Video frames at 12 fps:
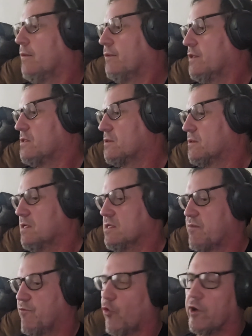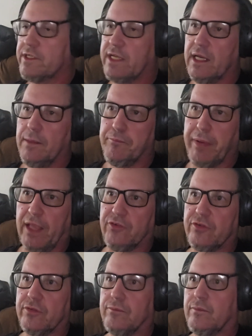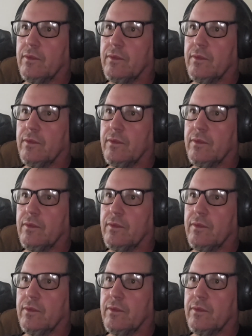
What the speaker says: These 14 base